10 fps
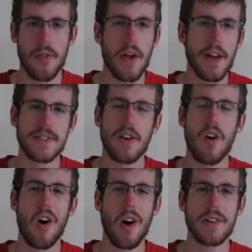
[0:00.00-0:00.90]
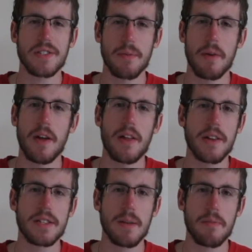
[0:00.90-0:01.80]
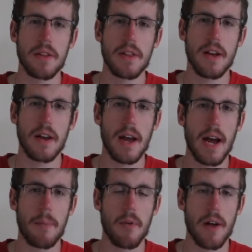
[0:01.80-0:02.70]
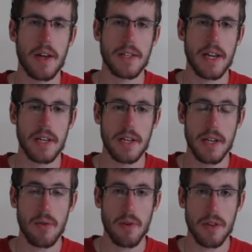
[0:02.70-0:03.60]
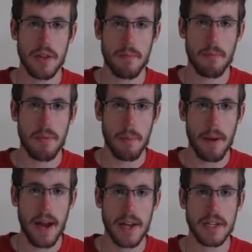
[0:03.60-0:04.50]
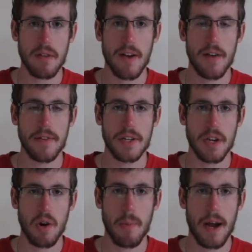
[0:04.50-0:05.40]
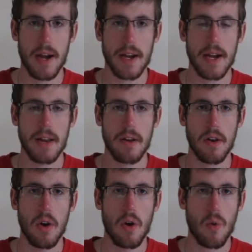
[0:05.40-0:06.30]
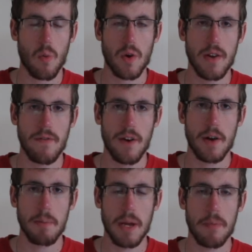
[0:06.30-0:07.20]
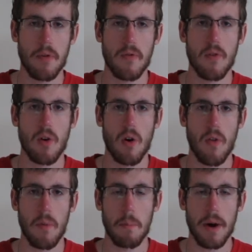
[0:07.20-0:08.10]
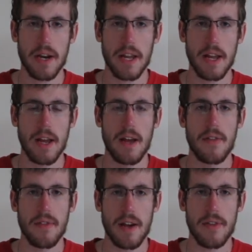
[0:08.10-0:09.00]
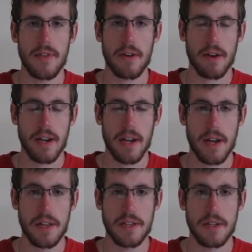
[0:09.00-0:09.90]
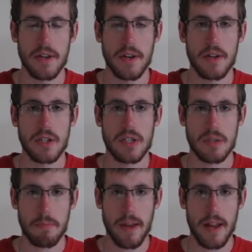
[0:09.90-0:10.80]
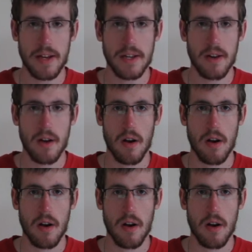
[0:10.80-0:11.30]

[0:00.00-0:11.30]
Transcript: That's awesome. That is something that Apple has had to deal with in the past, of having to go back and refund people for all the money that their kids spent